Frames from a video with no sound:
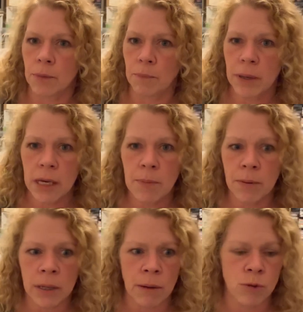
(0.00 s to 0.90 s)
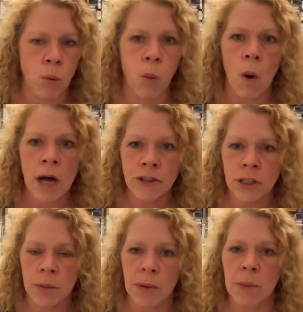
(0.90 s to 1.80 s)
the people, and I was
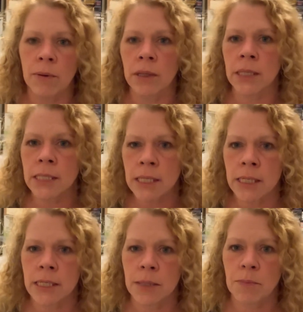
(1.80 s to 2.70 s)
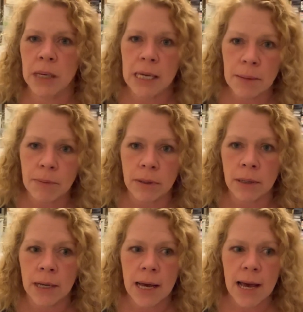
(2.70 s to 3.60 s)
watching the people and listening to the
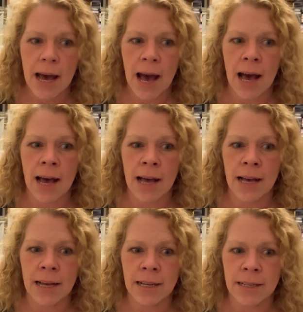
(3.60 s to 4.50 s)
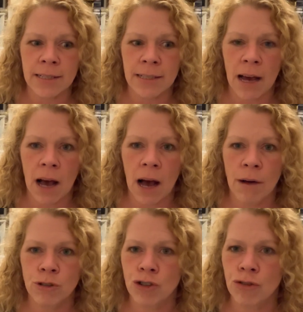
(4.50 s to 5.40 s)
people, and I
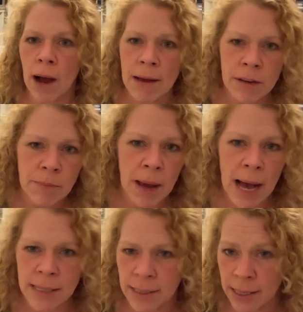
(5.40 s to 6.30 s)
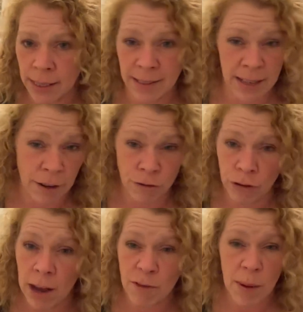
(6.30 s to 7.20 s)
was driving past things that I've
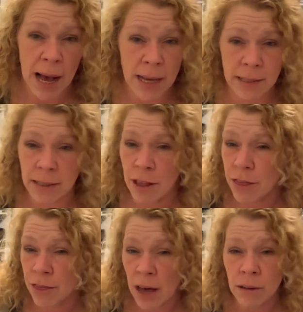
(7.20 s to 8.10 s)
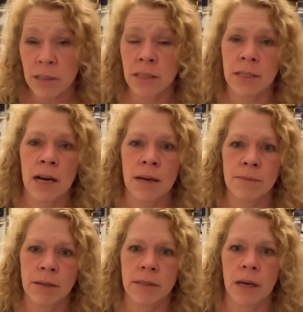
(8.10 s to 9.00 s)
drive past a thousand
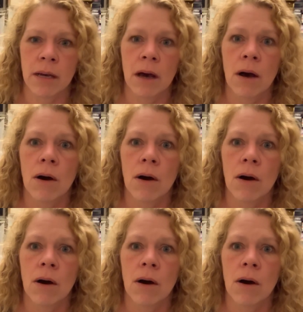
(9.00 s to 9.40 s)
times. I was like,